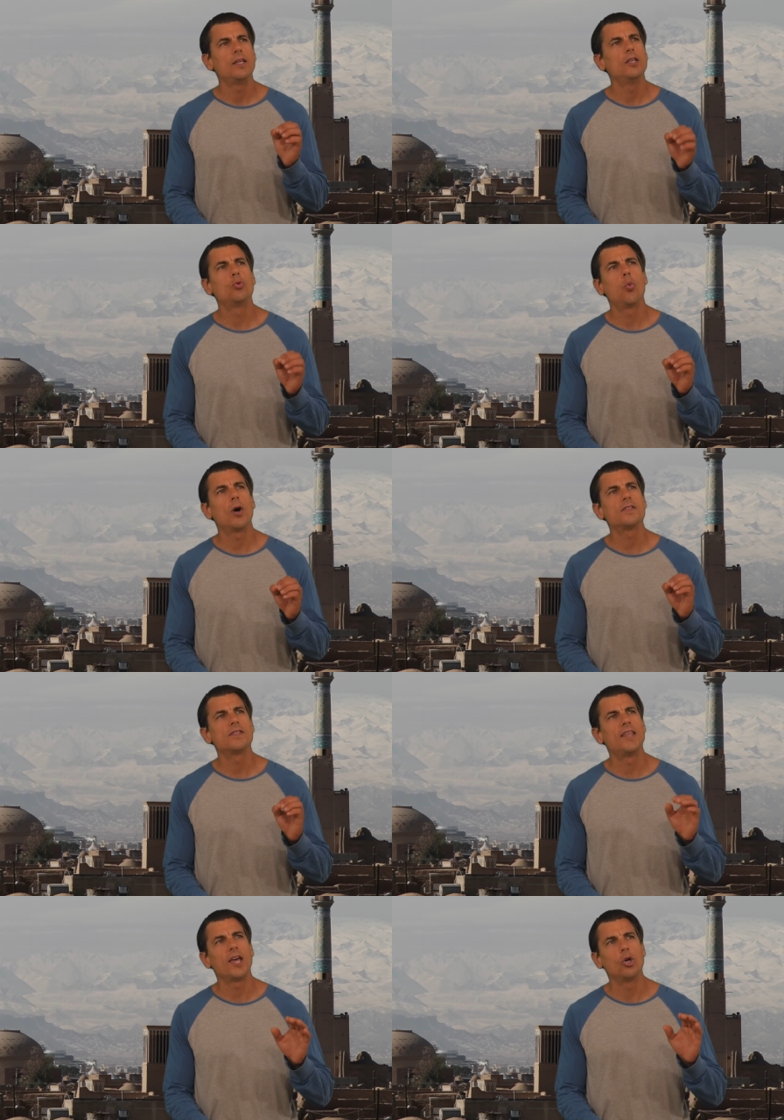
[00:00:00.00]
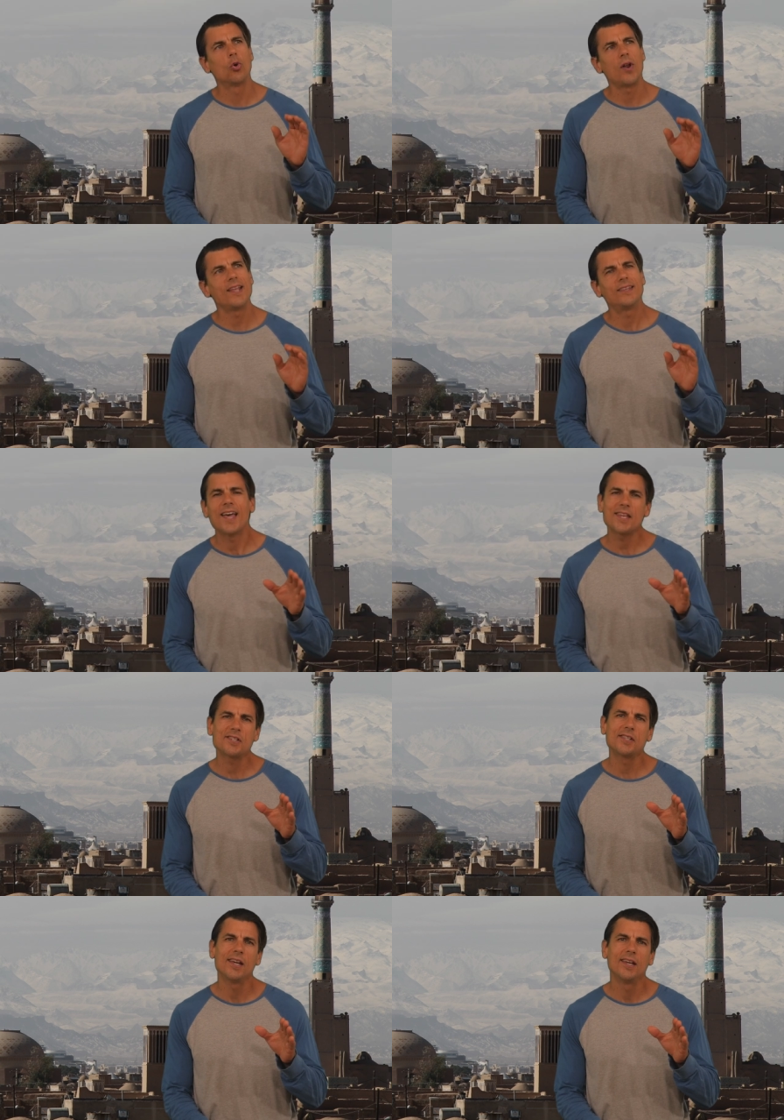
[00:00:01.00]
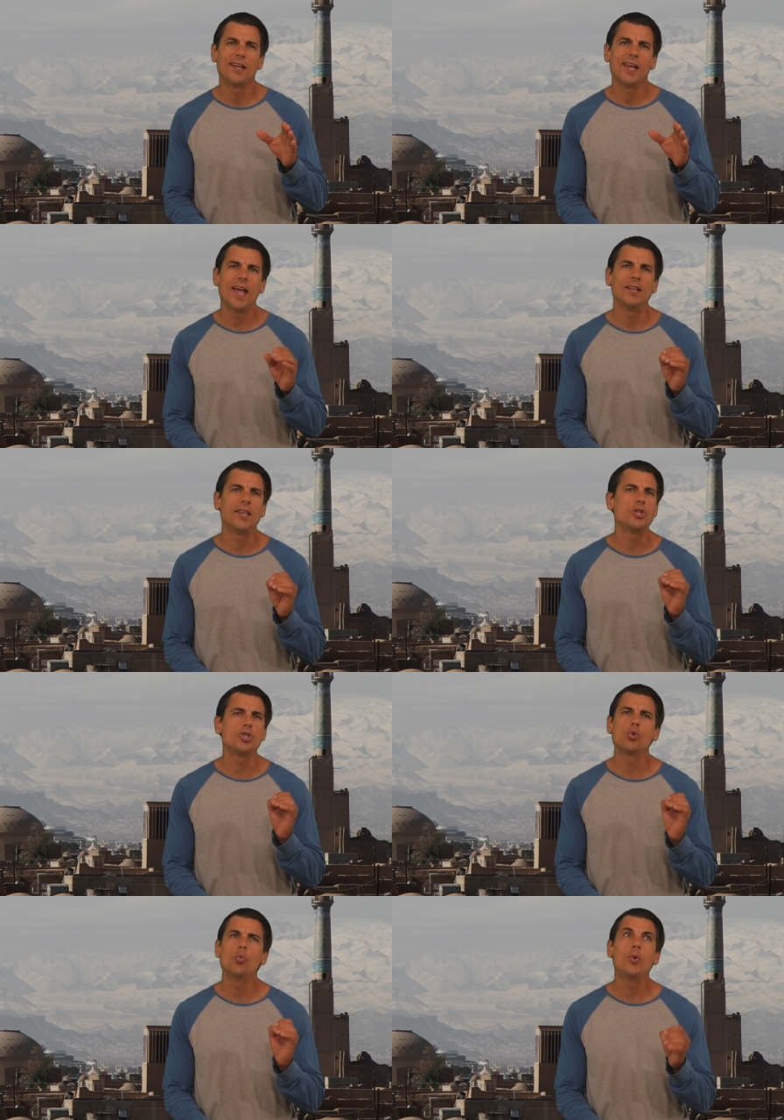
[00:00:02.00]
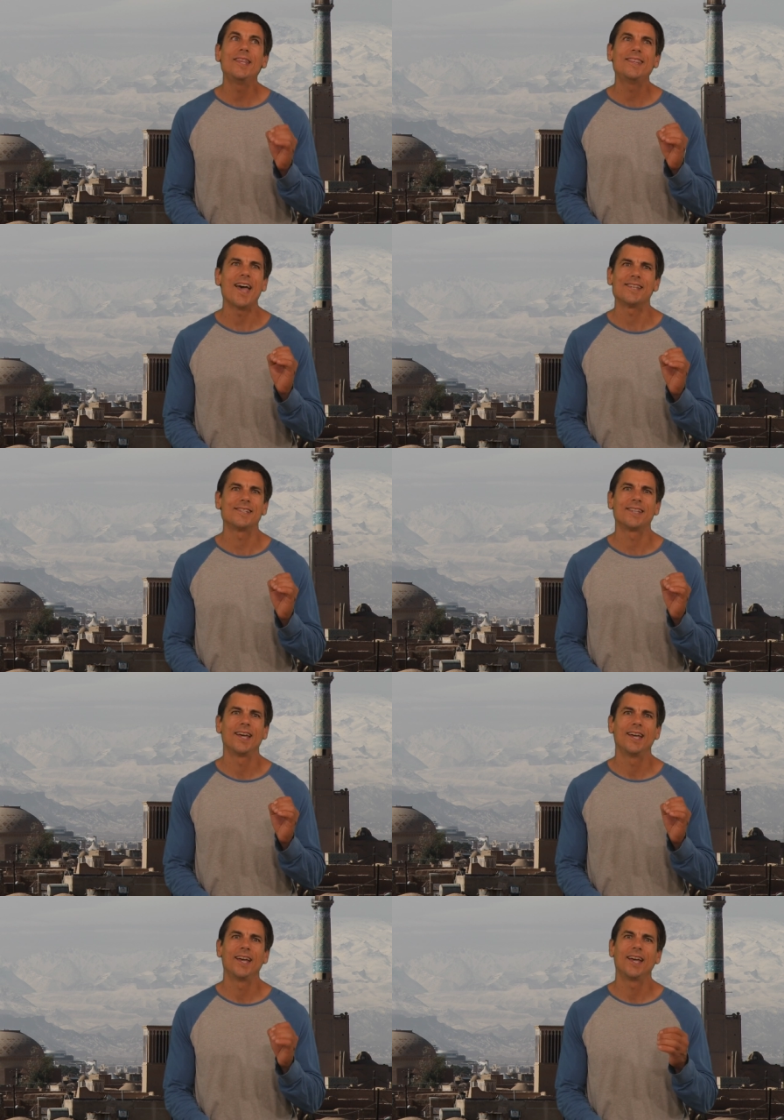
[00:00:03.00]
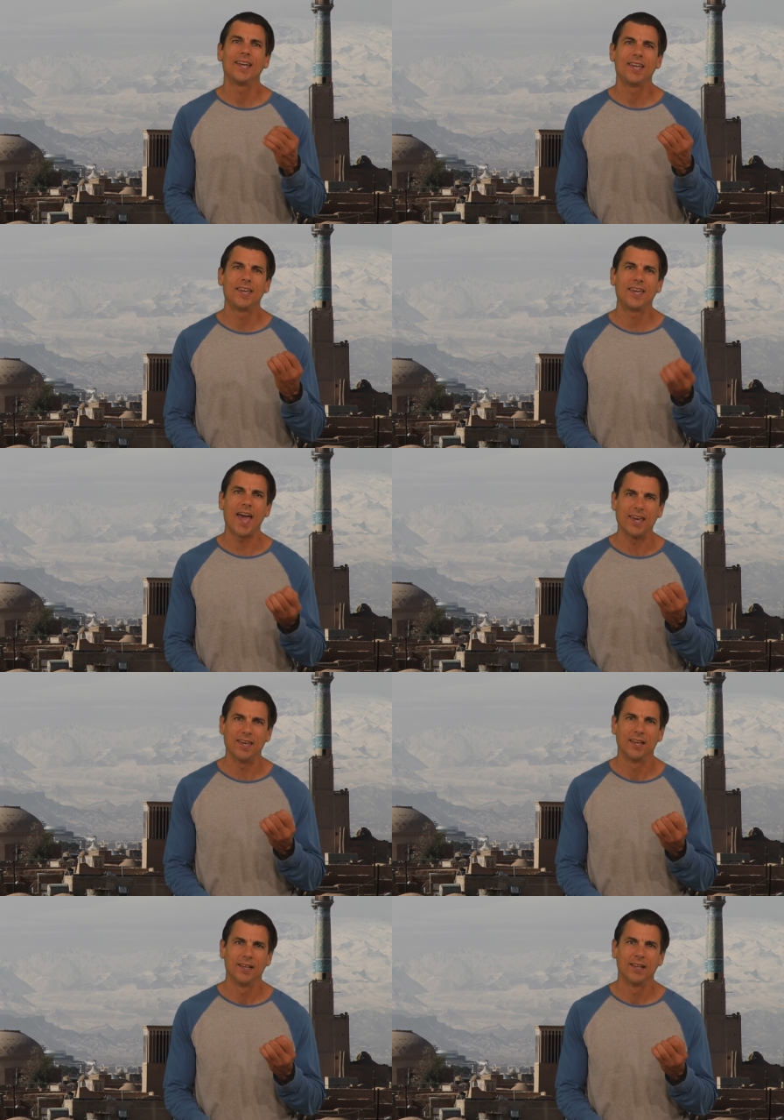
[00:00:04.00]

it was the greatest and the sweetest cake.